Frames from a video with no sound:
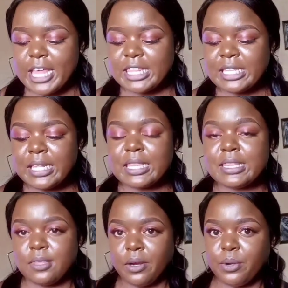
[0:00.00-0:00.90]
Then the
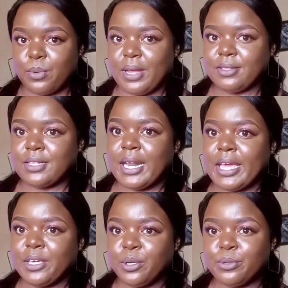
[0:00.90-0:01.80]
third one that I
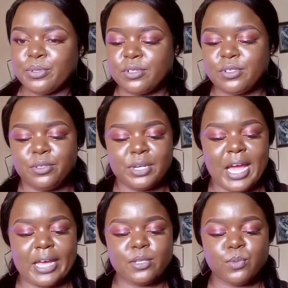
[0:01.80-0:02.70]
used, you
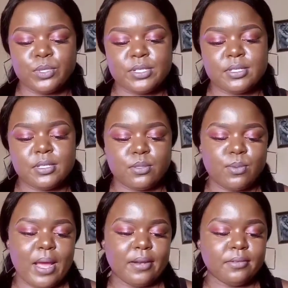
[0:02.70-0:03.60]
guys, was this
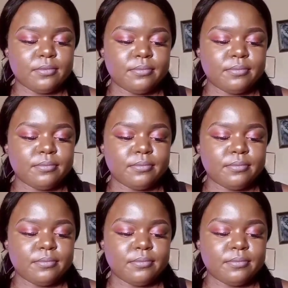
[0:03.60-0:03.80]
one.